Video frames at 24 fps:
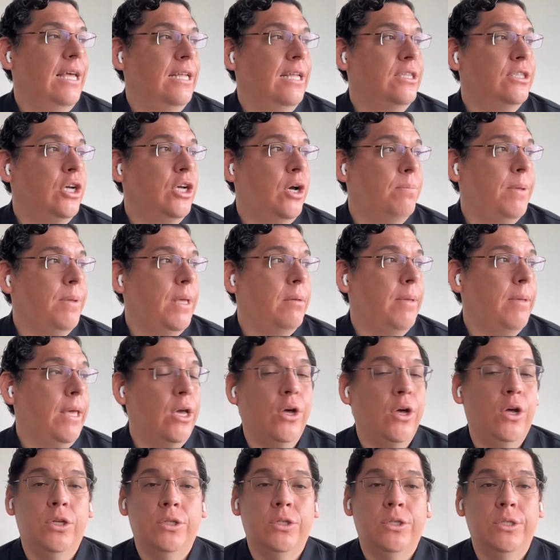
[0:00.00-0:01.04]
topic,
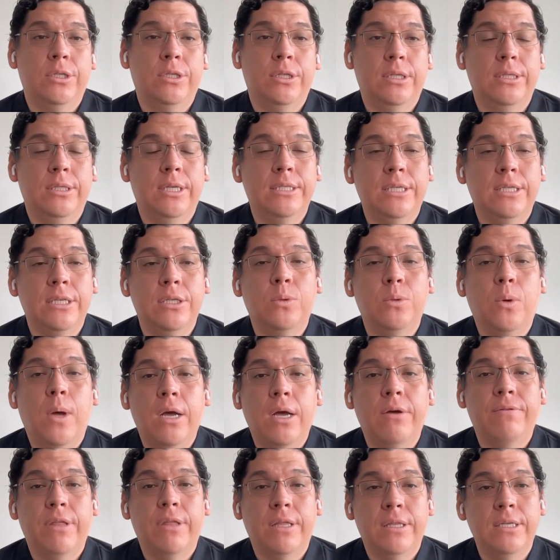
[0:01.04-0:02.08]
because this is one
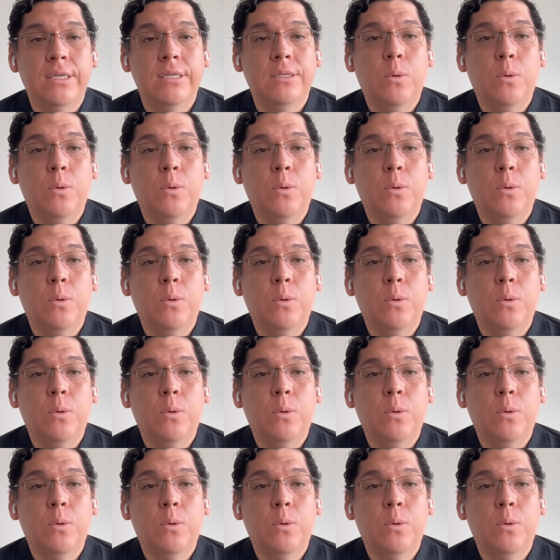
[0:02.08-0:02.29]
of the things